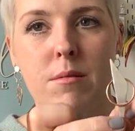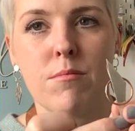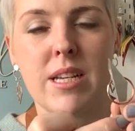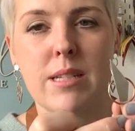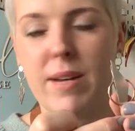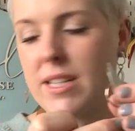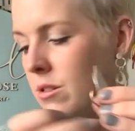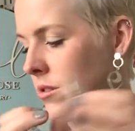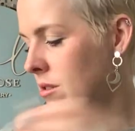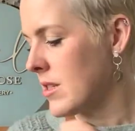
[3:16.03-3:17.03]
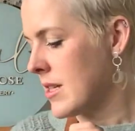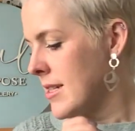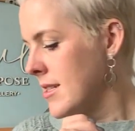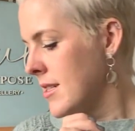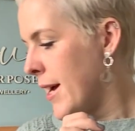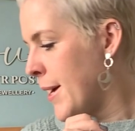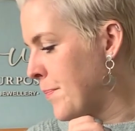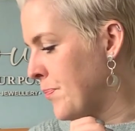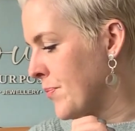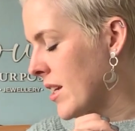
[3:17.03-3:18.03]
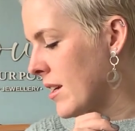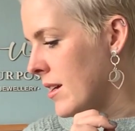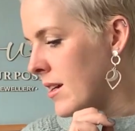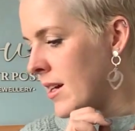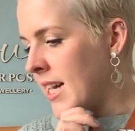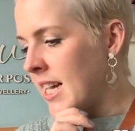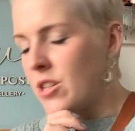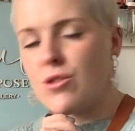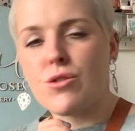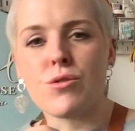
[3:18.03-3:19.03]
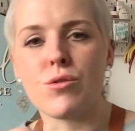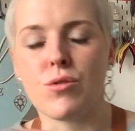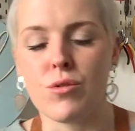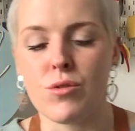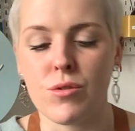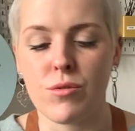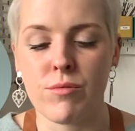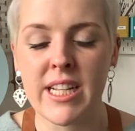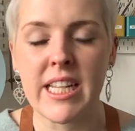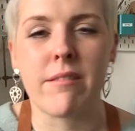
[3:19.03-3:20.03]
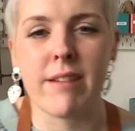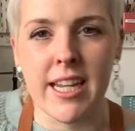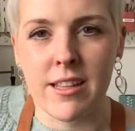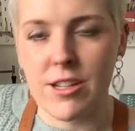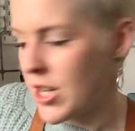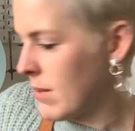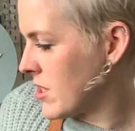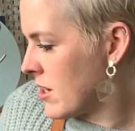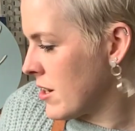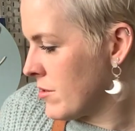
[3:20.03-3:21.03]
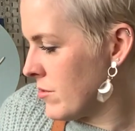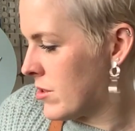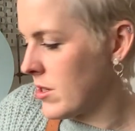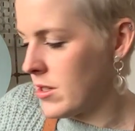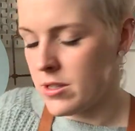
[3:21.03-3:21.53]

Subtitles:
metals, and I adore really irregular shaped stones.